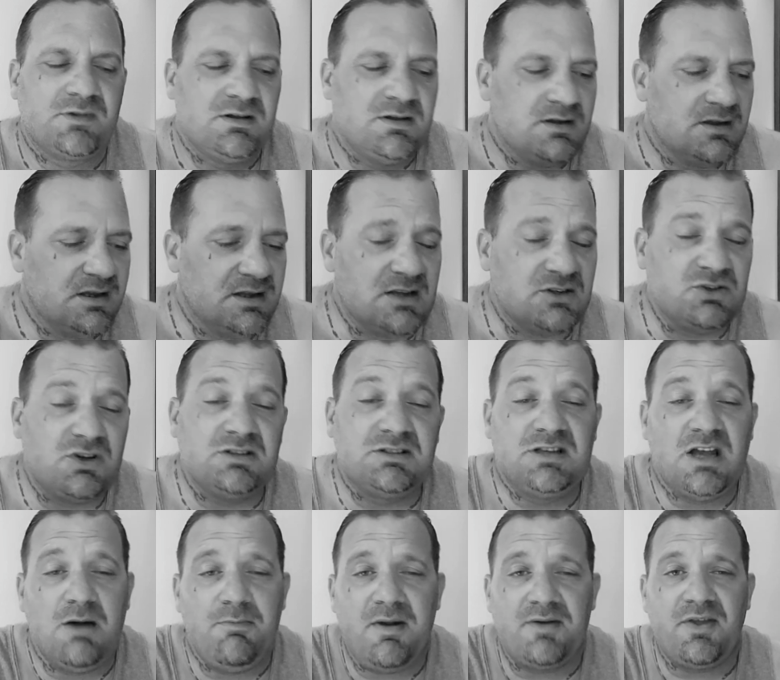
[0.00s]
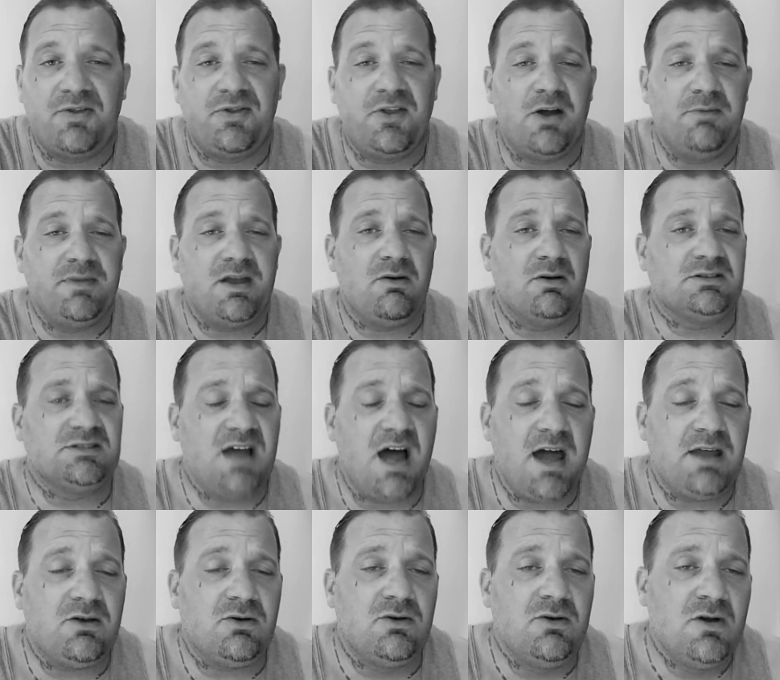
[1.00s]
And as you can tell by the thumbnail and
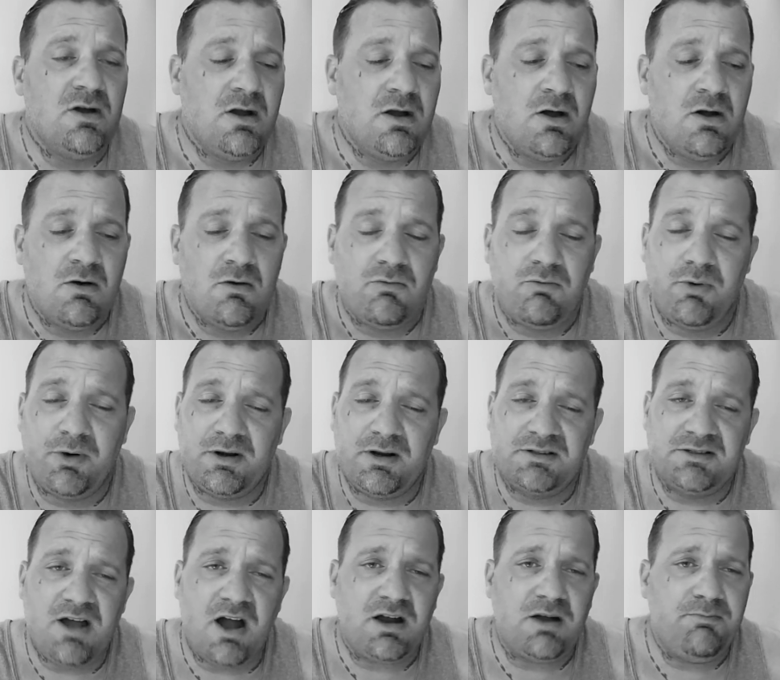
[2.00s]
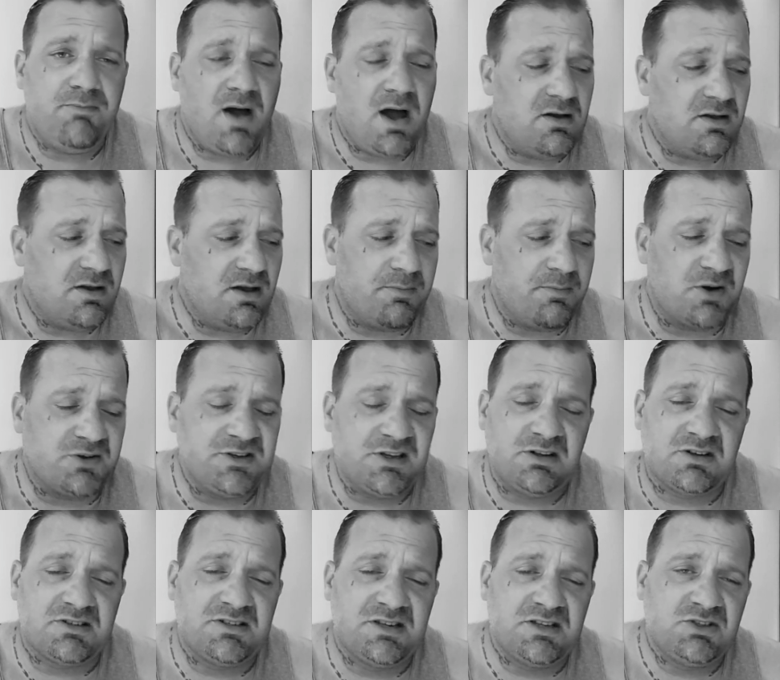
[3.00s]
title, we're going to talk about a particular
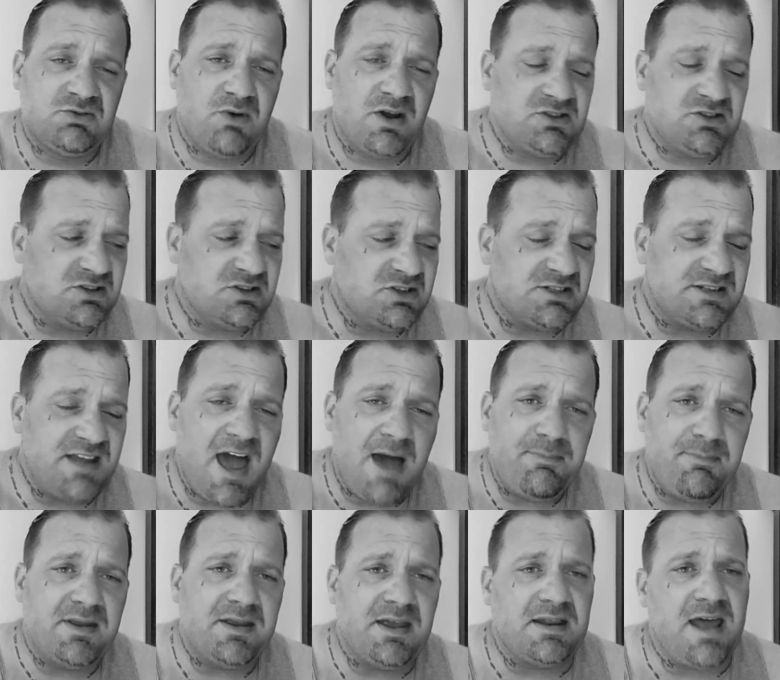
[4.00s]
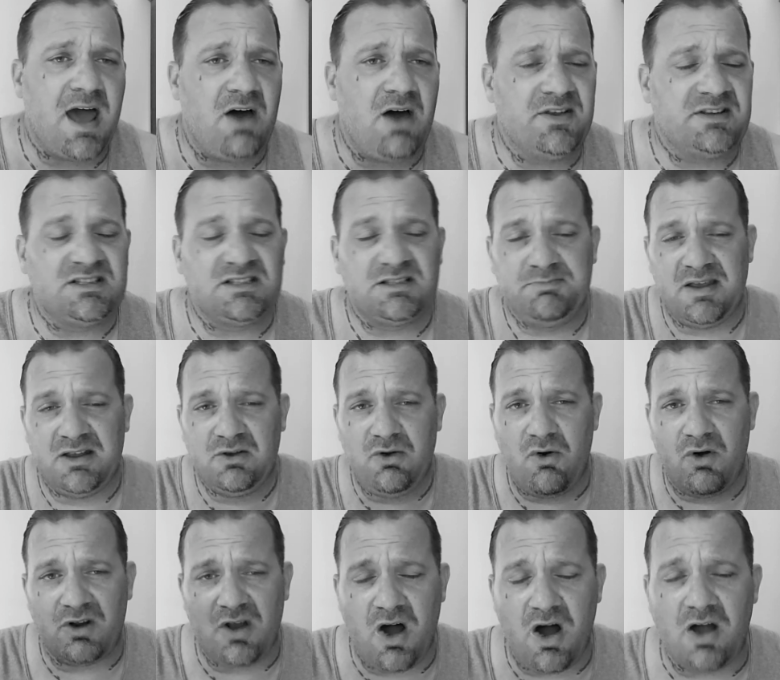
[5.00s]
situation that just happened and how this has been
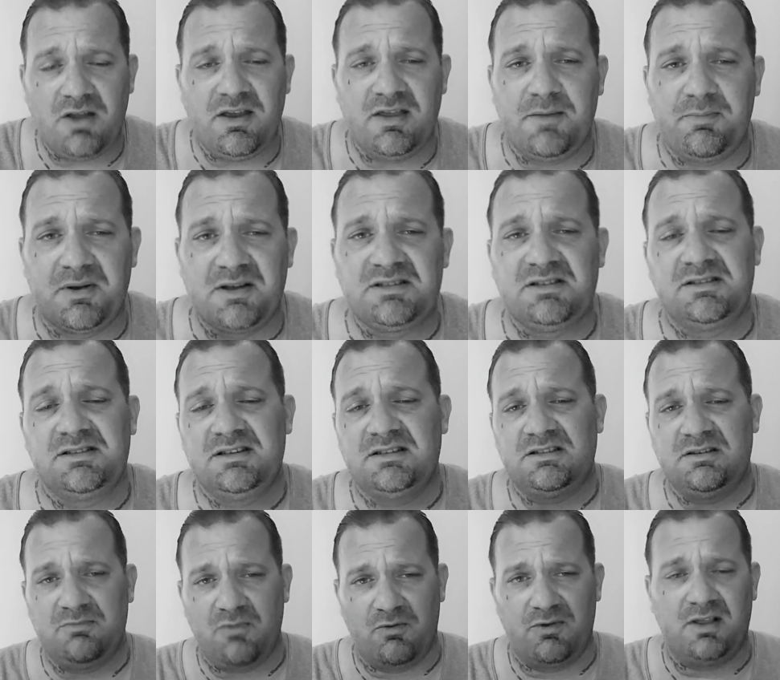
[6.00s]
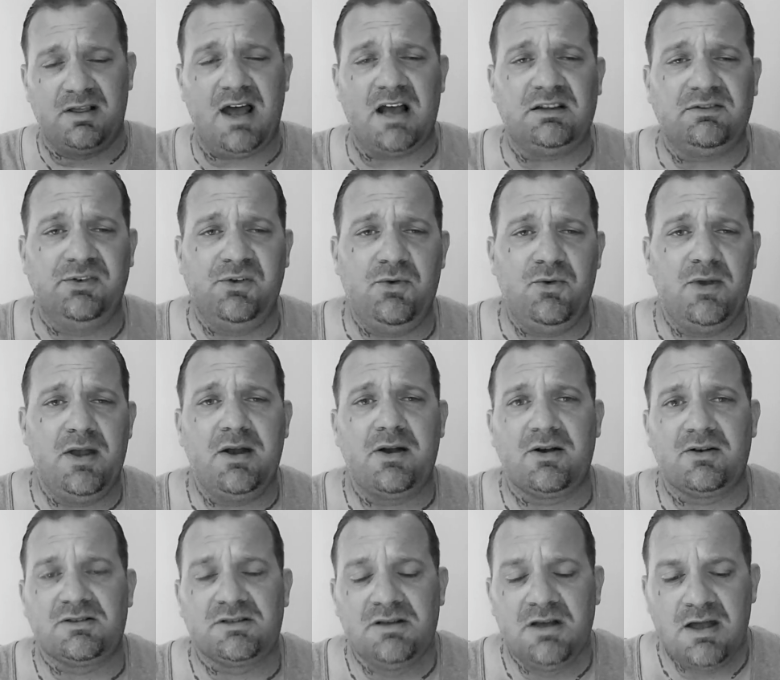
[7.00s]
going on in the prison system over the last few
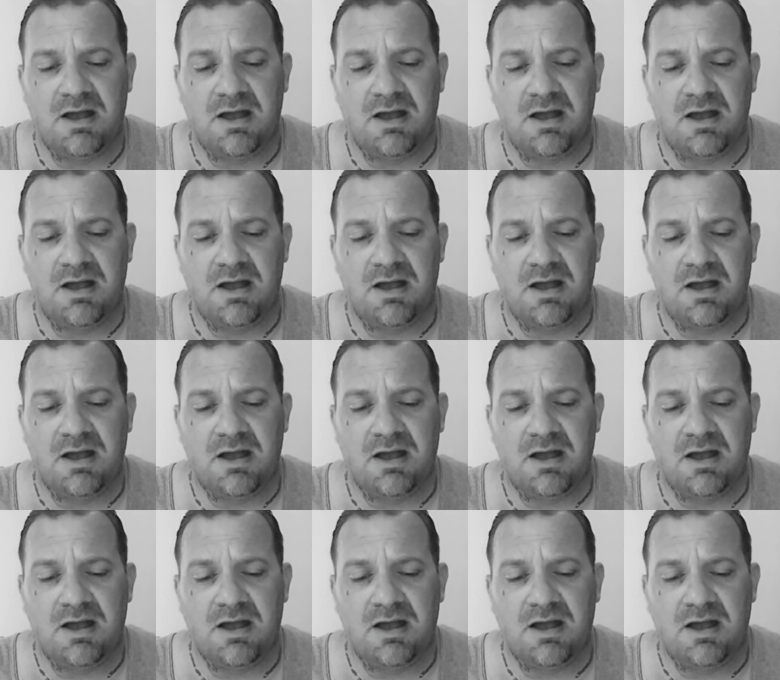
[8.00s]
years.